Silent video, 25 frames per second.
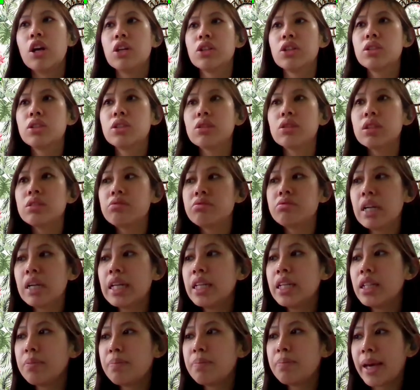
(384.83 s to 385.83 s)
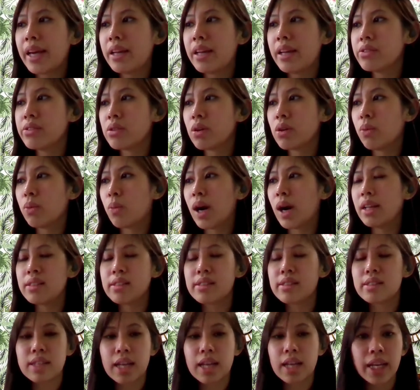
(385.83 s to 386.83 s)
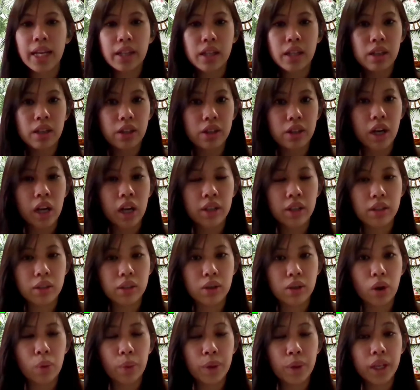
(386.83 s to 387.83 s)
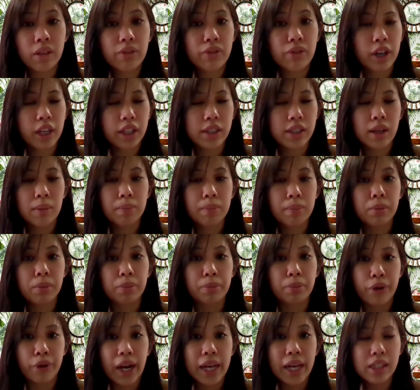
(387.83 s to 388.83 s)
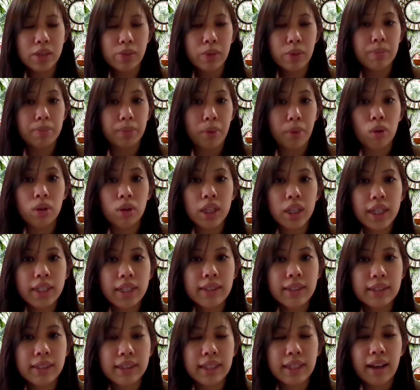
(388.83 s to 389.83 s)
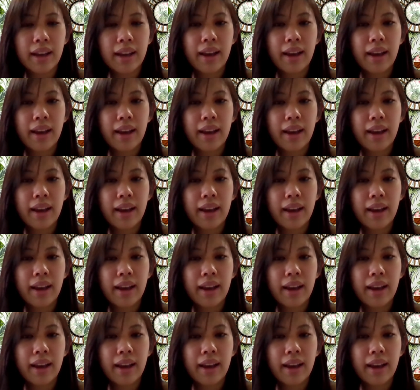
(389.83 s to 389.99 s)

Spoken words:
So it really depends on what site that they're undergoing. For example, breast with bolus,